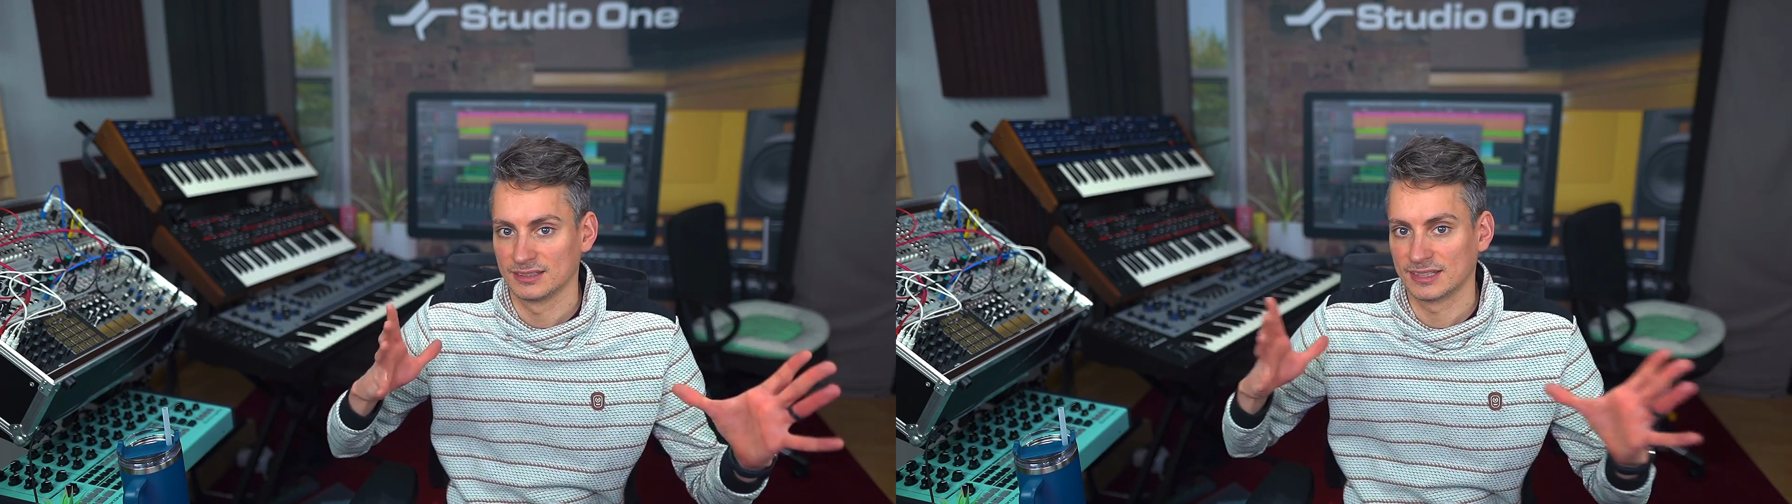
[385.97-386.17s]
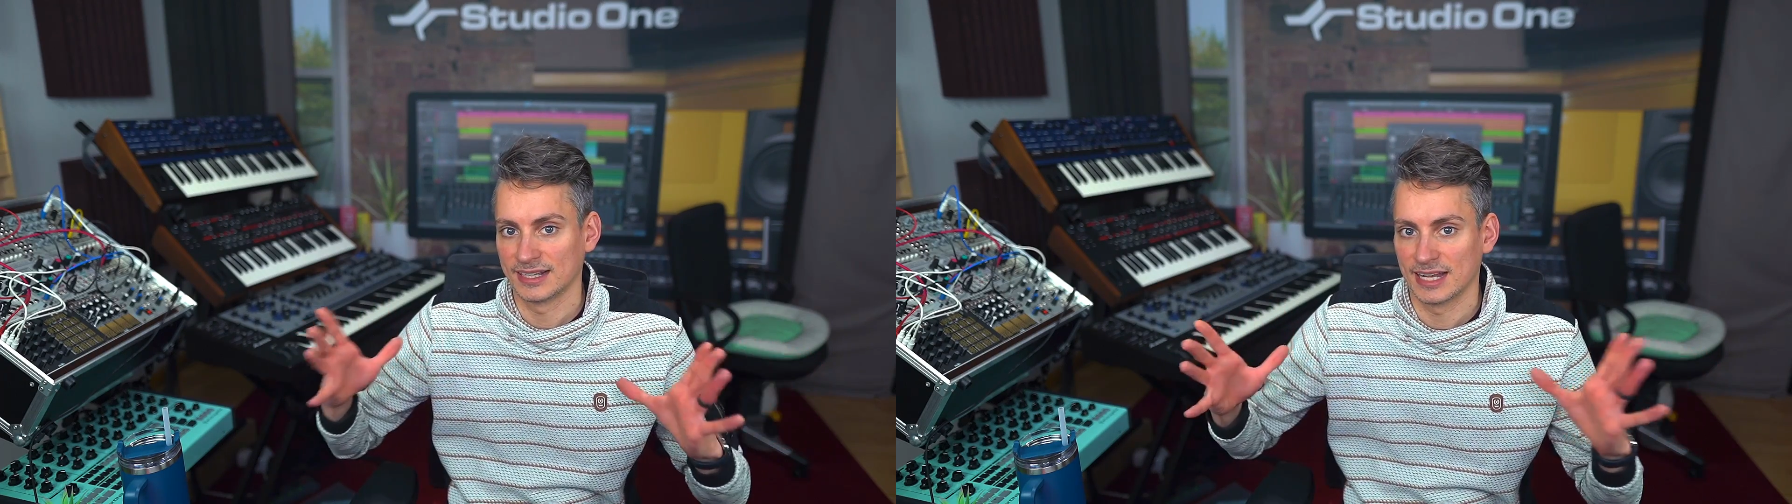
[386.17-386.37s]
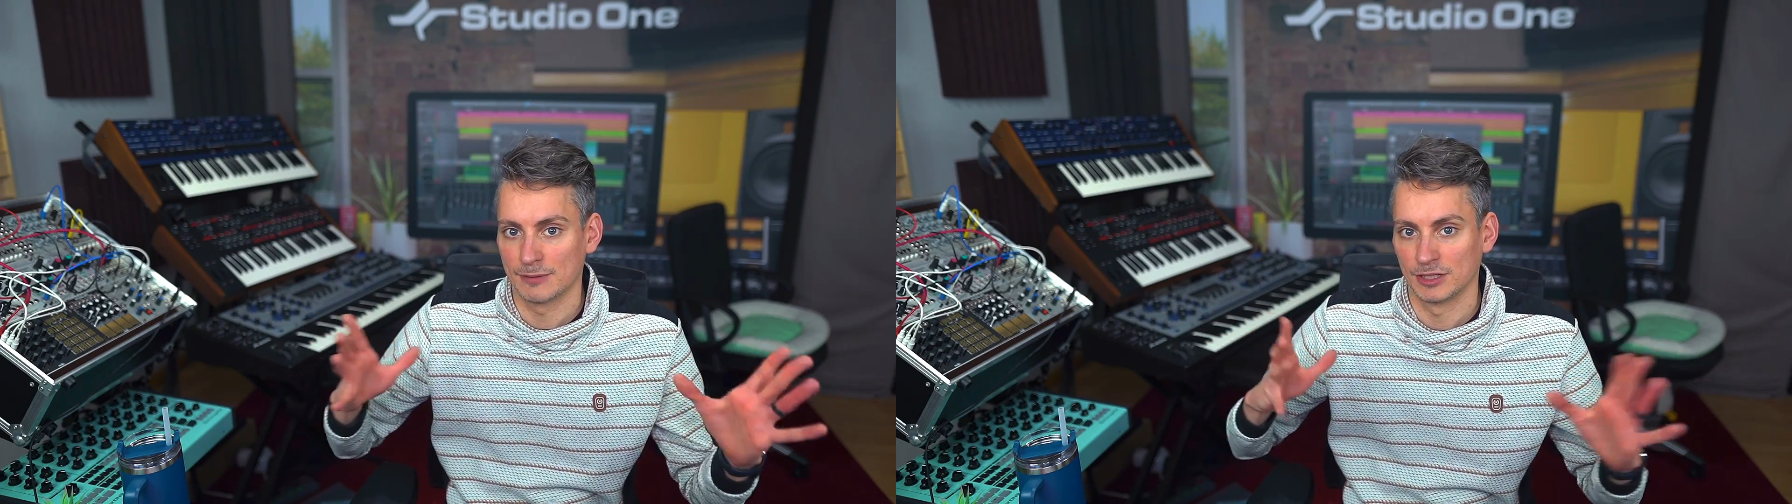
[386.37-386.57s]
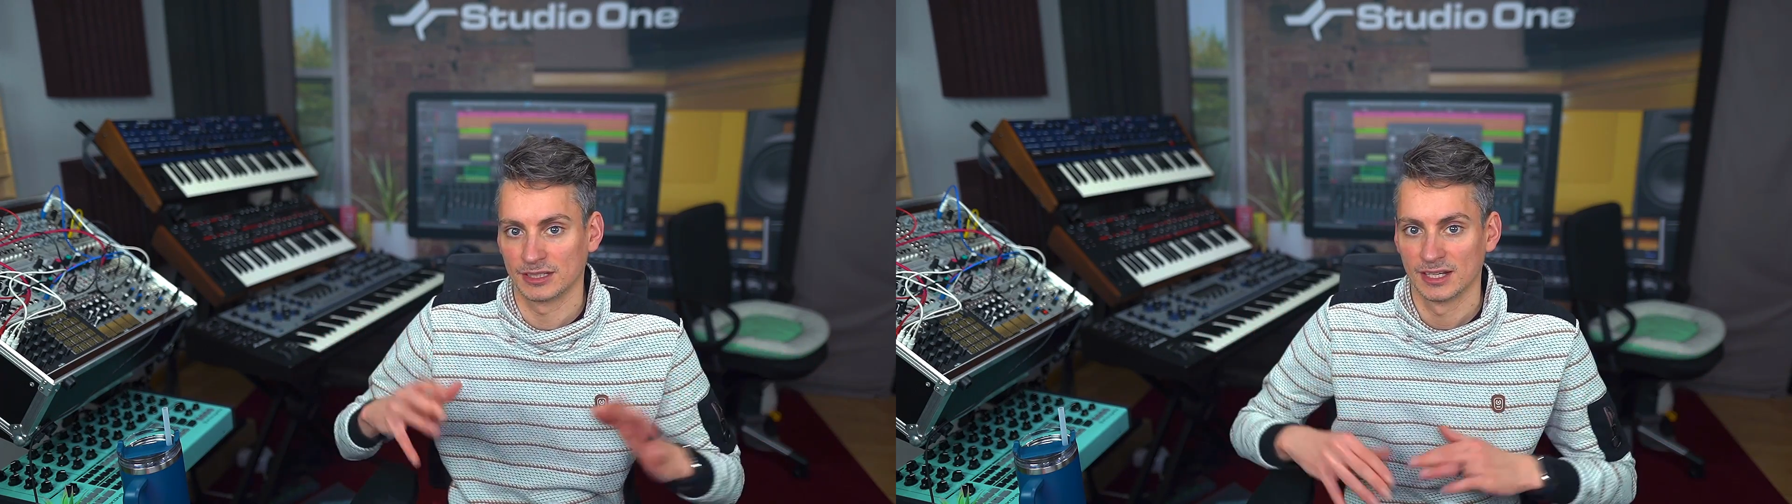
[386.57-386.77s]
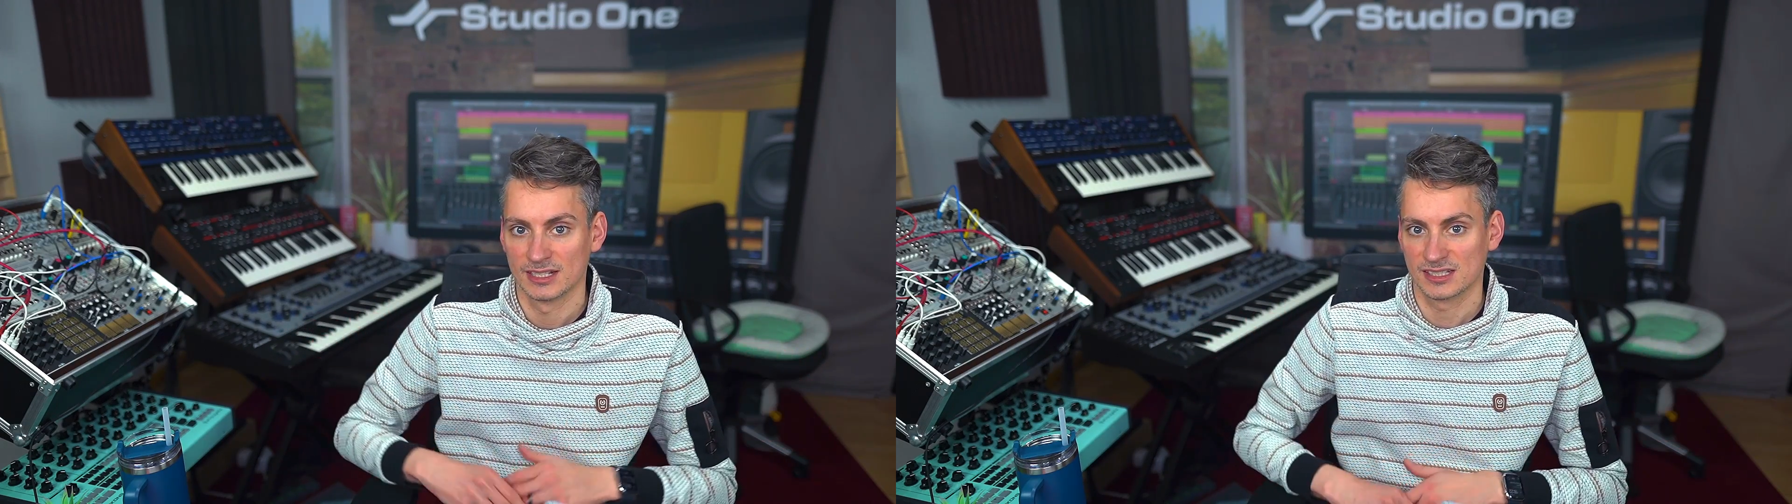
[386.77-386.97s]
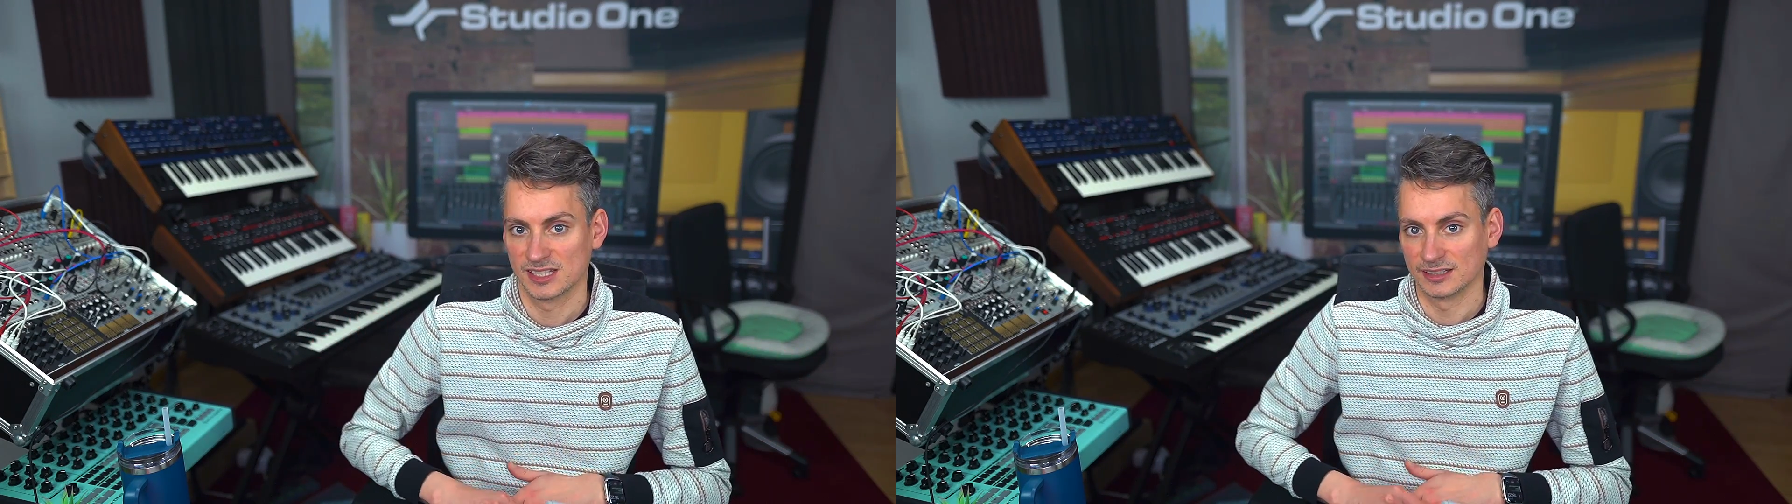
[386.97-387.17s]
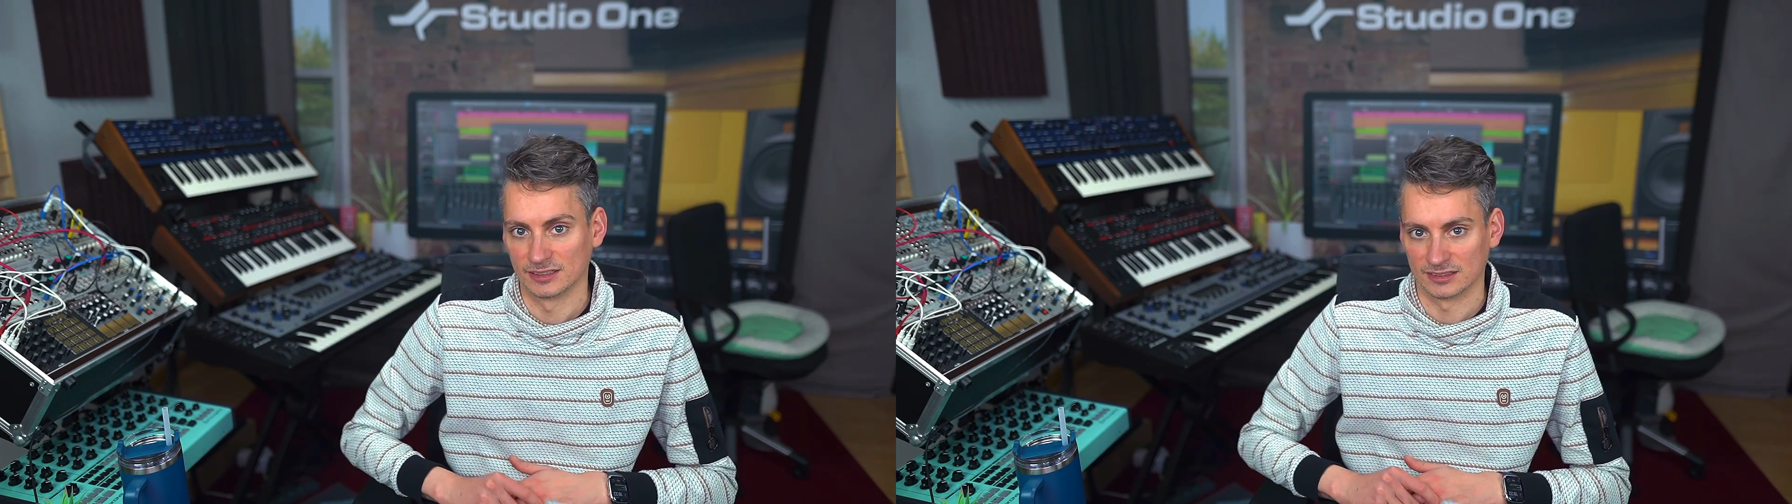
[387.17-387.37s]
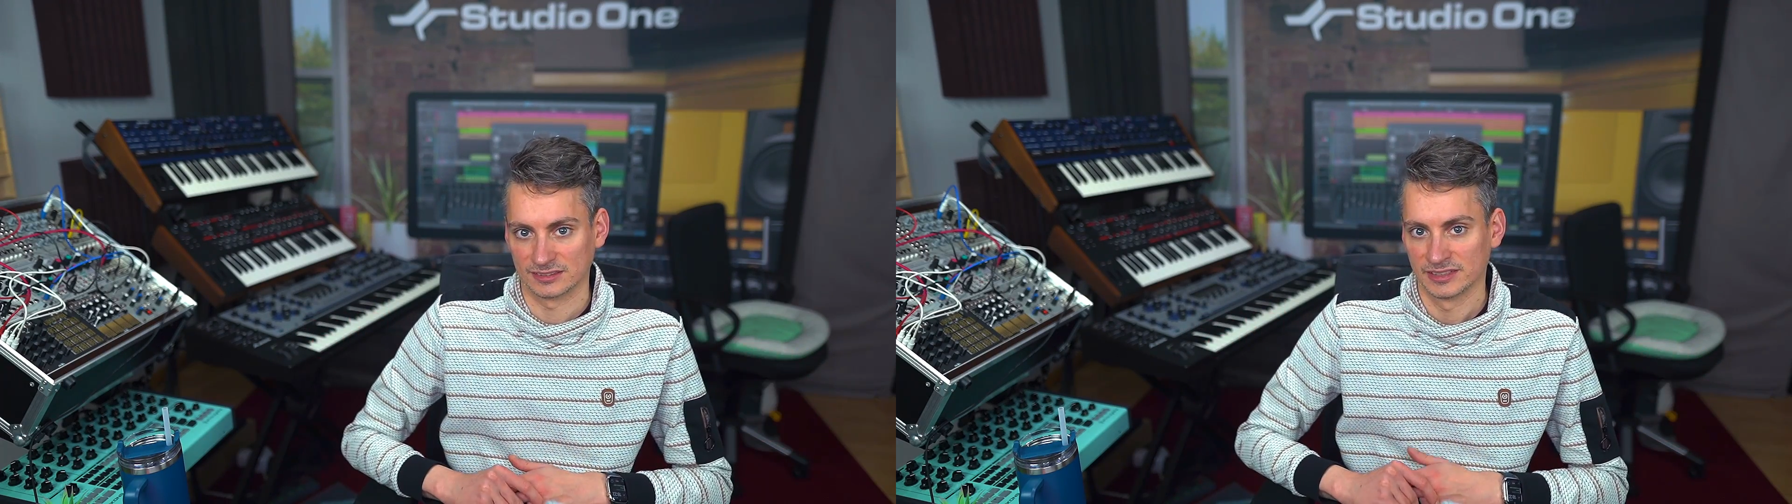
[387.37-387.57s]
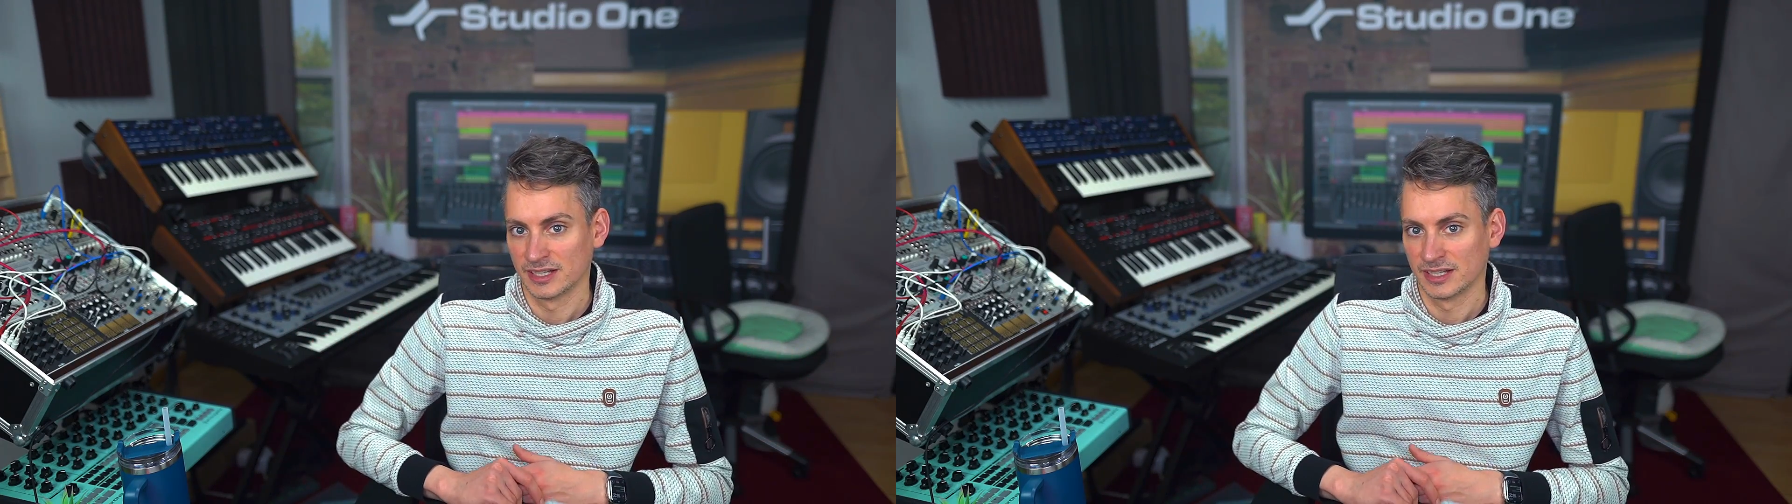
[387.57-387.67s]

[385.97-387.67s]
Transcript: dynamic signals.